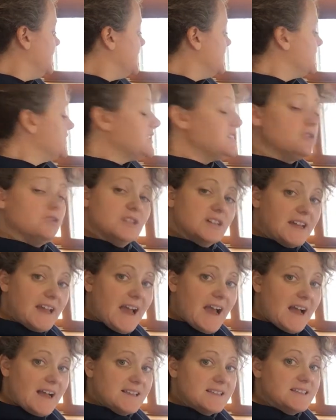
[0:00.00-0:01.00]
Citric
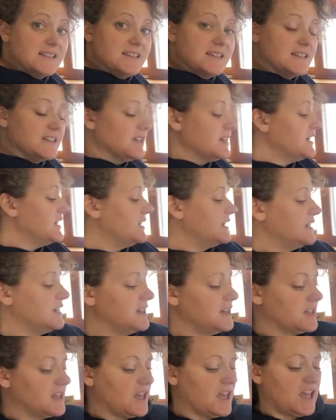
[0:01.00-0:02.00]
acid
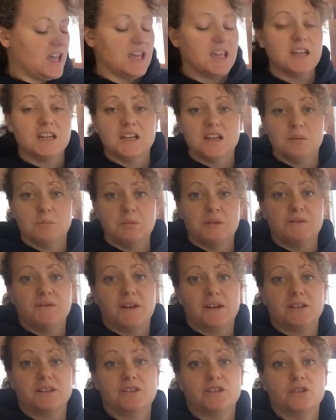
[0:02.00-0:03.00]
can be
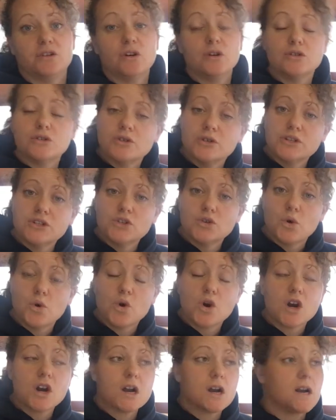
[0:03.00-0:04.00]
found in a grocery
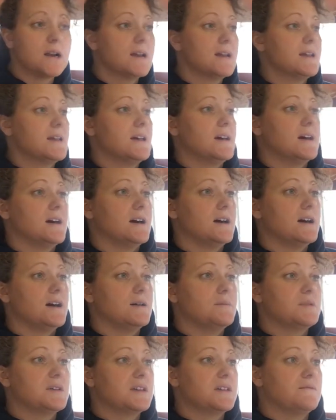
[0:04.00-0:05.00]
store.
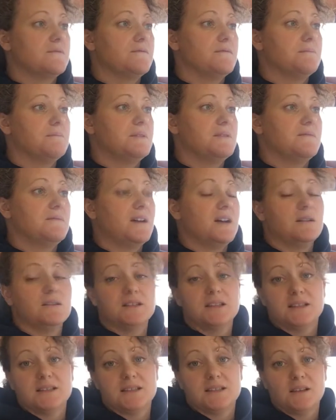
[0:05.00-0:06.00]
Um, it can be
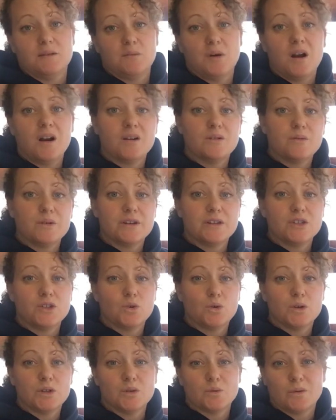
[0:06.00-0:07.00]
found in some hardware
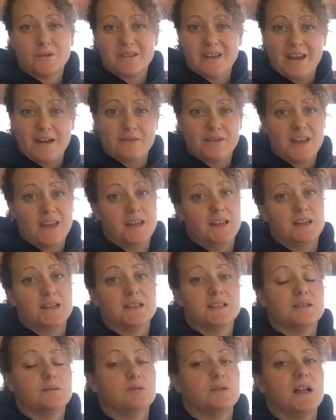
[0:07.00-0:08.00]
stores where they have
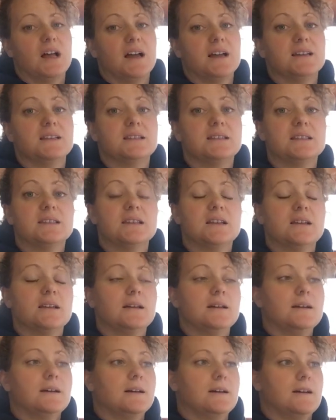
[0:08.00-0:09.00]
canning supplies.
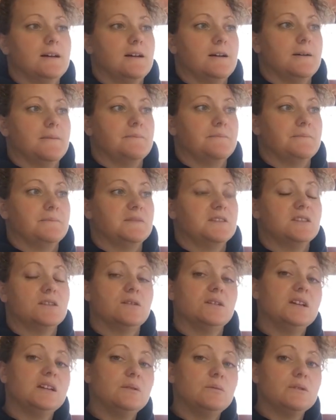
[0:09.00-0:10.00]
Um, so
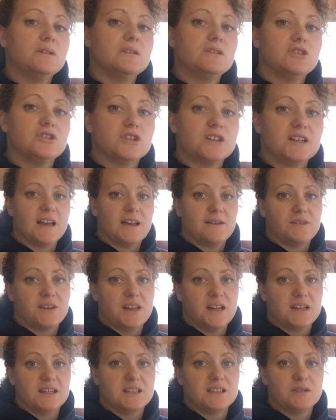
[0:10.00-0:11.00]
anywhere that you're have
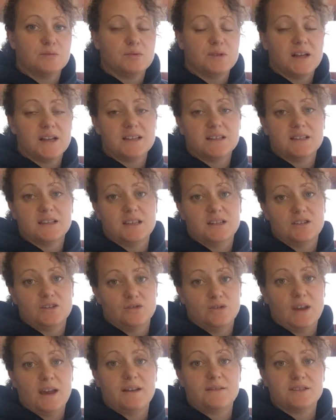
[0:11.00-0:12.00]
canning supplies, they
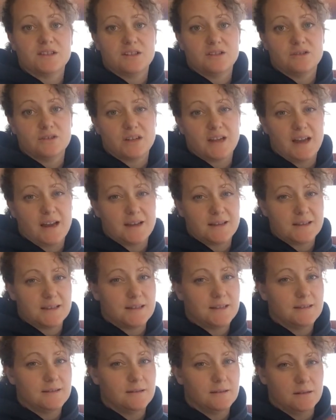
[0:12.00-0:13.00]
do have citric
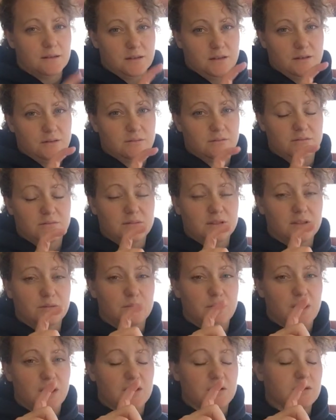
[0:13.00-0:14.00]
acid. They're little
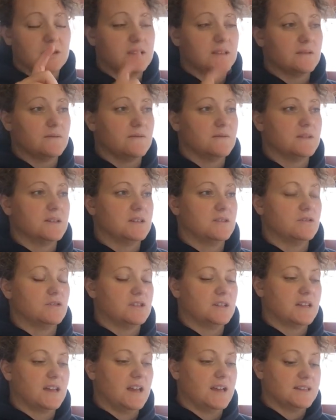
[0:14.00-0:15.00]
bottles of
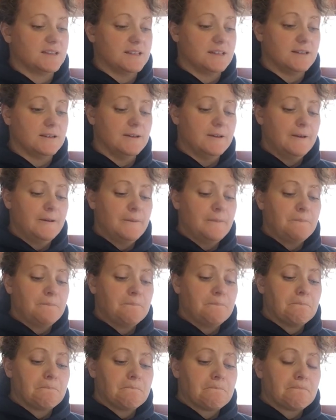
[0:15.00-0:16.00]
citric acid.
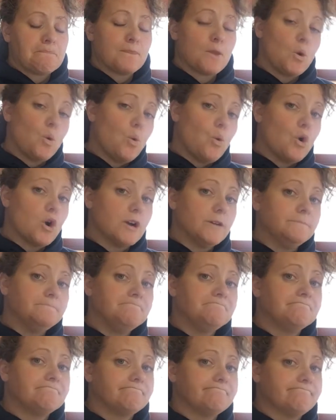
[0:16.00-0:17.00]
Or
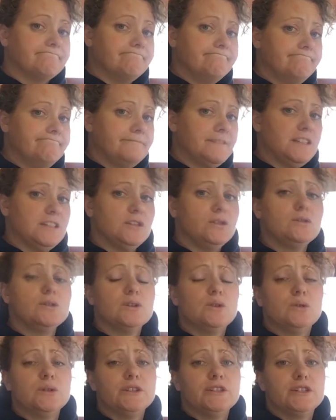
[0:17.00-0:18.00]
you
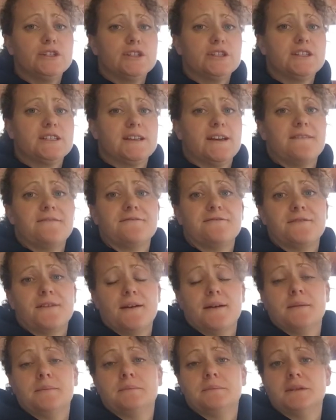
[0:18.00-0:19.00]
can order your stuff
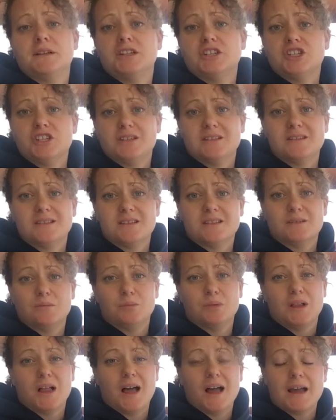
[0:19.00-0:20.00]
from a cheese
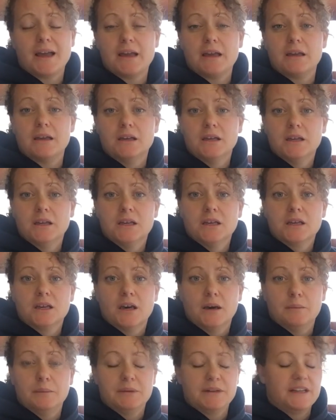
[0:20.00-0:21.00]
supply
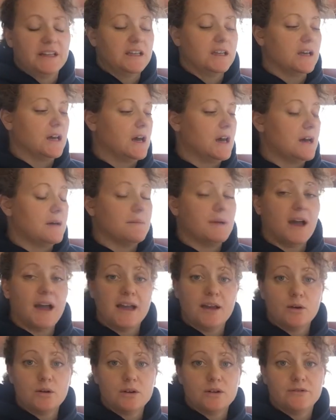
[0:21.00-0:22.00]
company. Um,
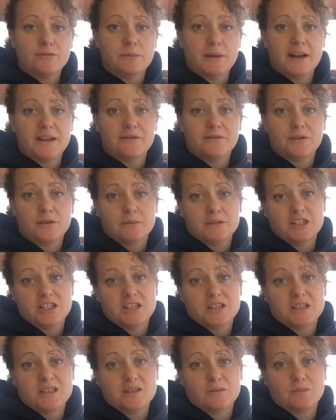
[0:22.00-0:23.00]
I order mine from a
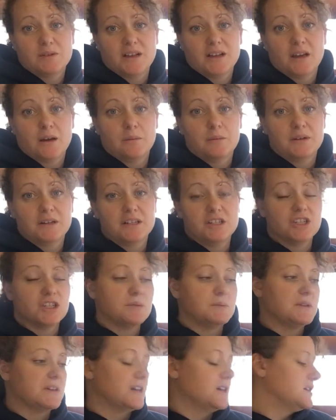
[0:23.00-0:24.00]
cheese supply company
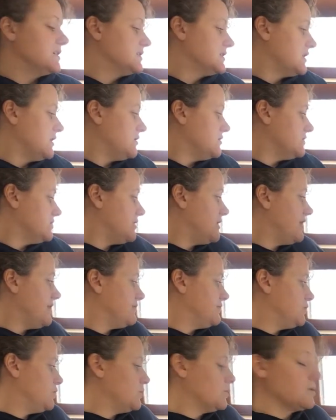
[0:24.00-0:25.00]
just because I also
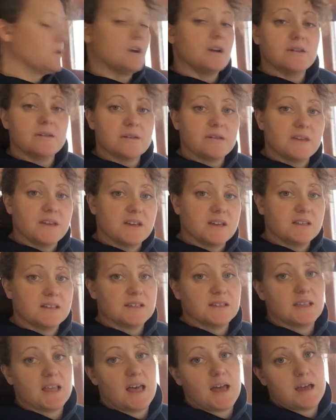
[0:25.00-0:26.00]
have to order other
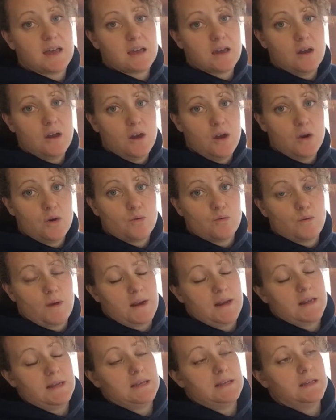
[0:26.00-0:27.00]
things like
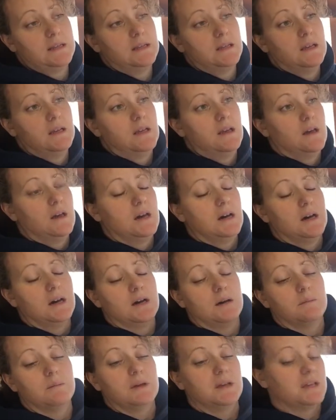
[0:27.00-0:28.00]
rennet.
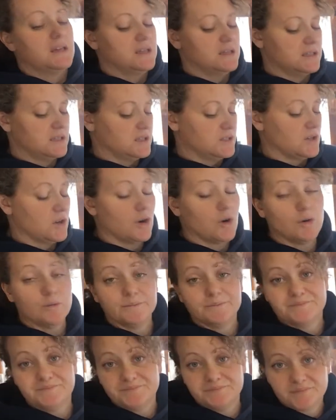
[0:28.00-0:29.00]
Um, so
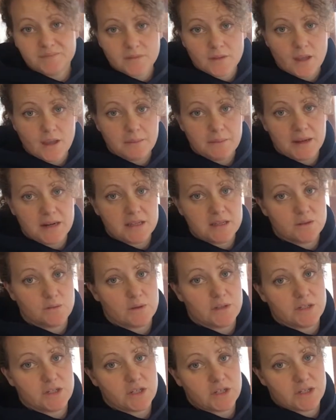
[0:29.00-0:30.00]
I might as
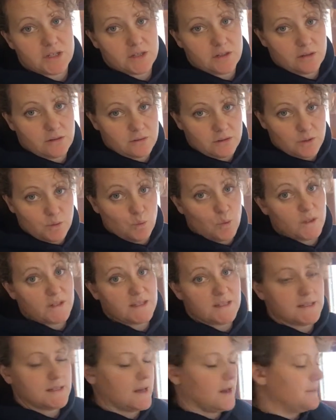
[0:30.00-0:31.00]
well just, you know, do
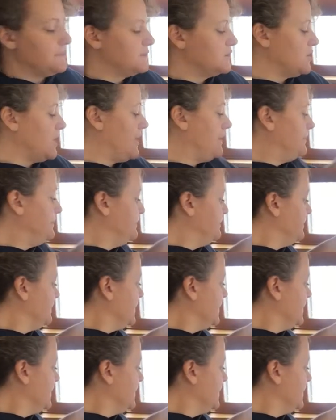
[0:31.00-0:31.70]
one stop shop.